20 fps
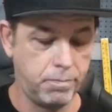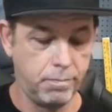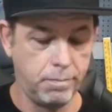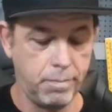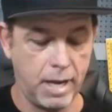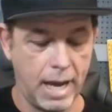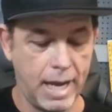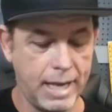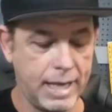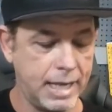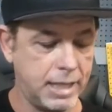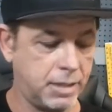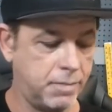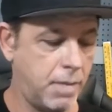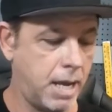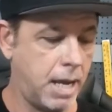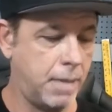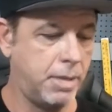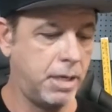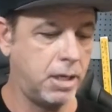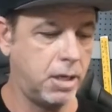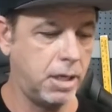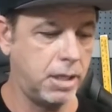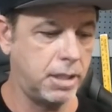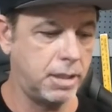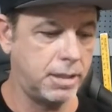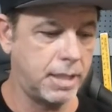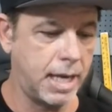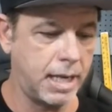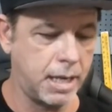I guess maybe
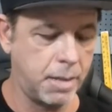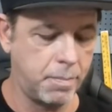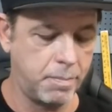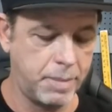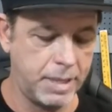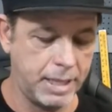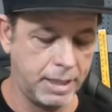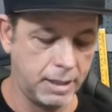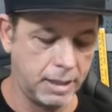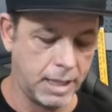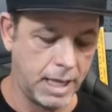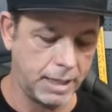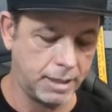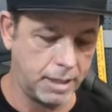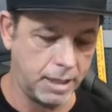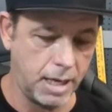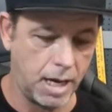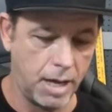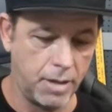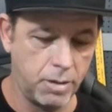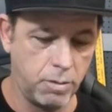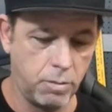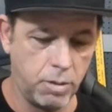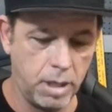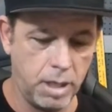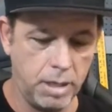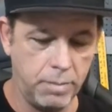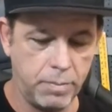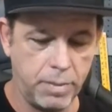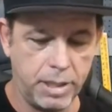couldn't take a beating like the other
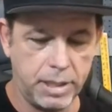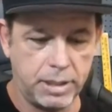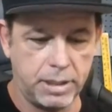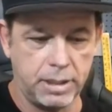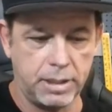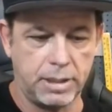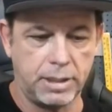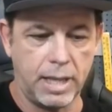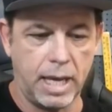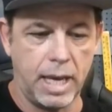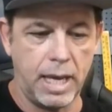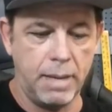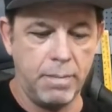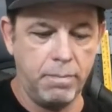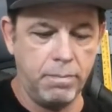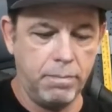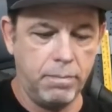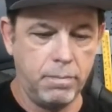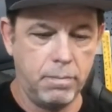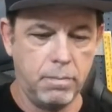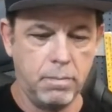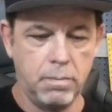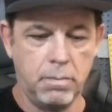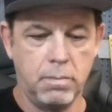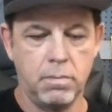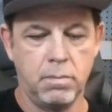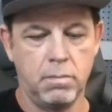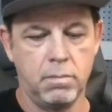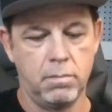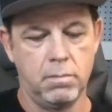one, but it's the same
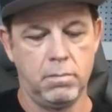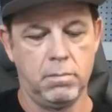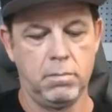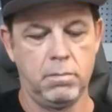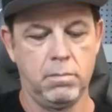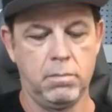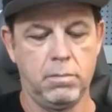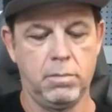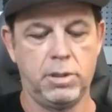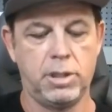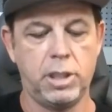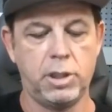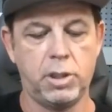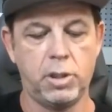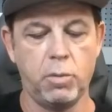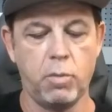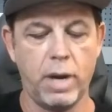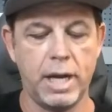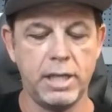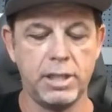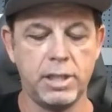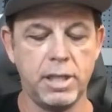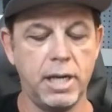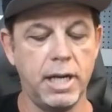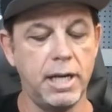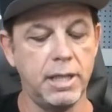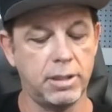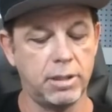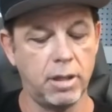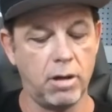situation,
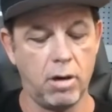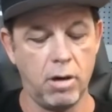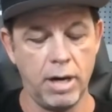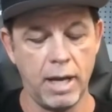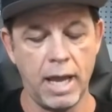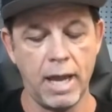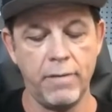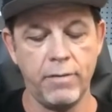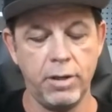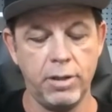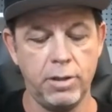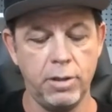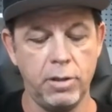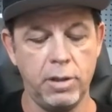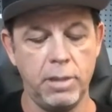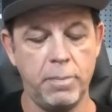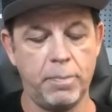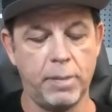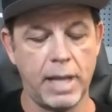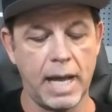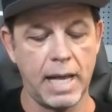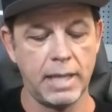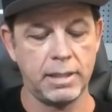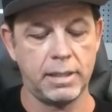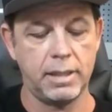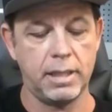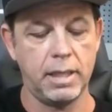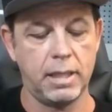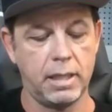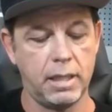and it's a heavy duty
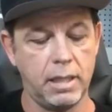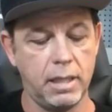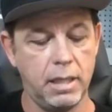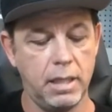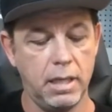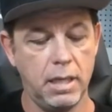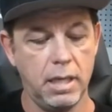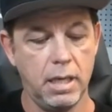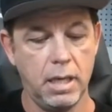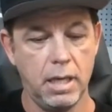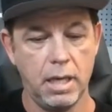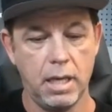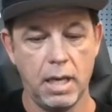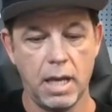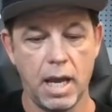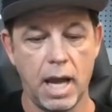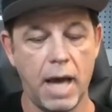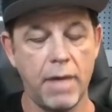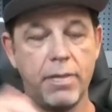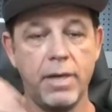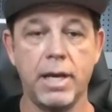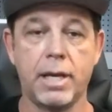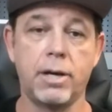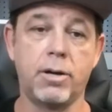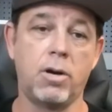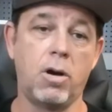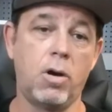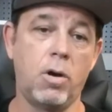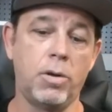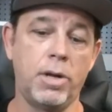plastic. I think
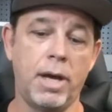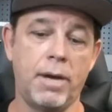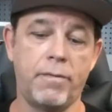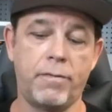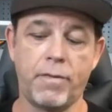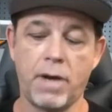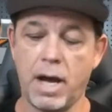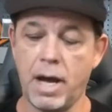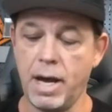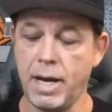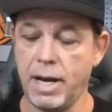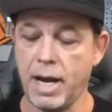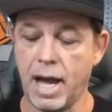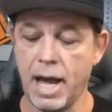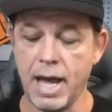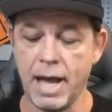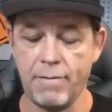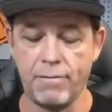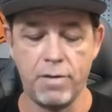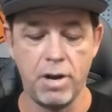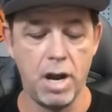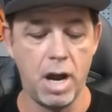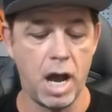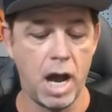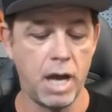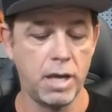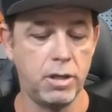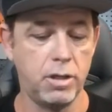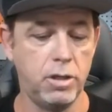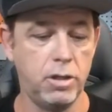it'll hold up fine. I have
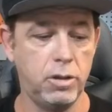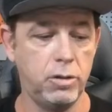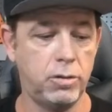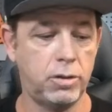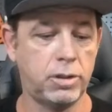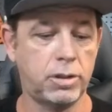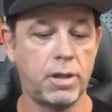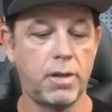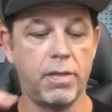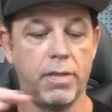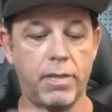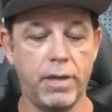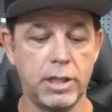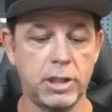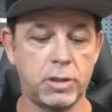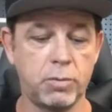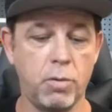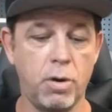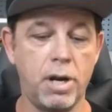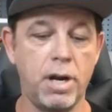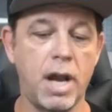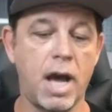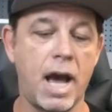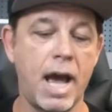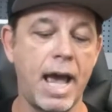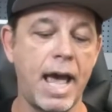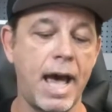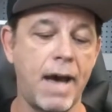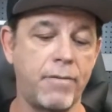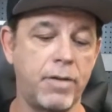not used this one.
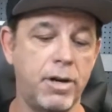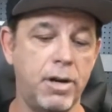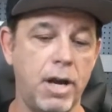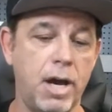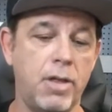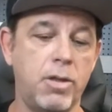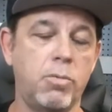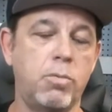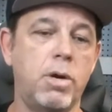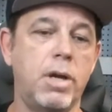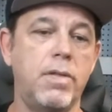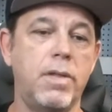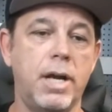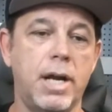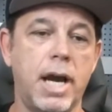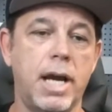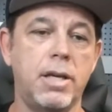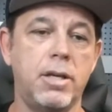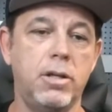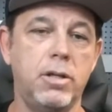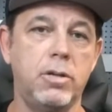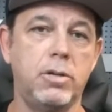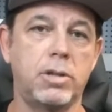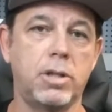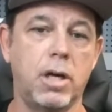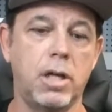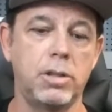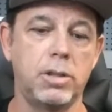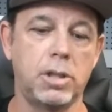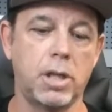I have another one that I use
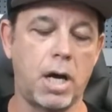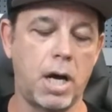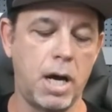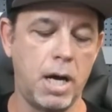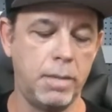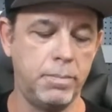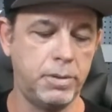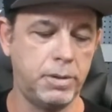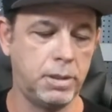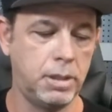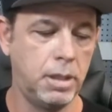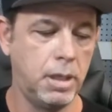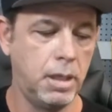on jobs,